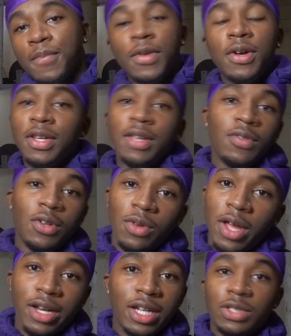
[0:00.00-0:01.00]
Couldn't even do
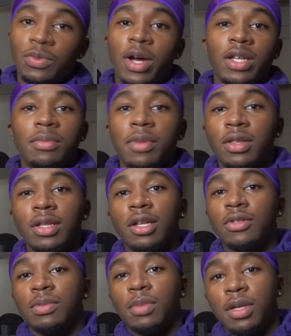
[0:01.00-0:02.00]
that. That's why your mother
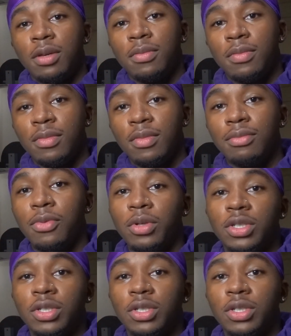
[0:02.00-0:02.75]
loves me more